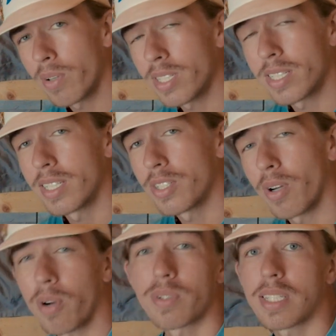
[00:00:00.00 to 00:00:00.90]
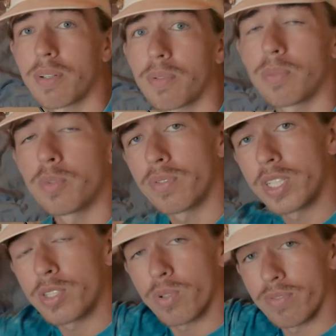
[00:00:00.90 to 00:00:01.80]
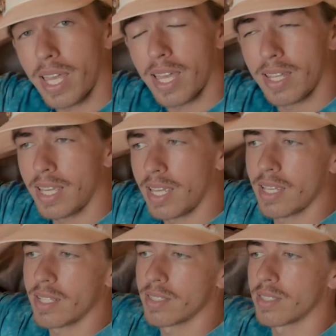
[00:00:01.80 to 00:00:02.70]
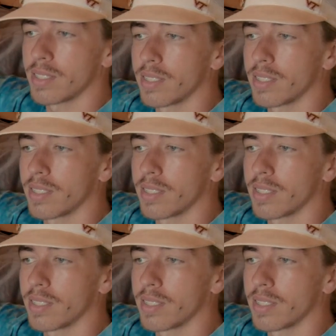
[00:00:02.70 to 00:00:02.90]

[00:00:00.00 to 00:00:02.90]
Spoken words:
question that you always get when you move into a van is,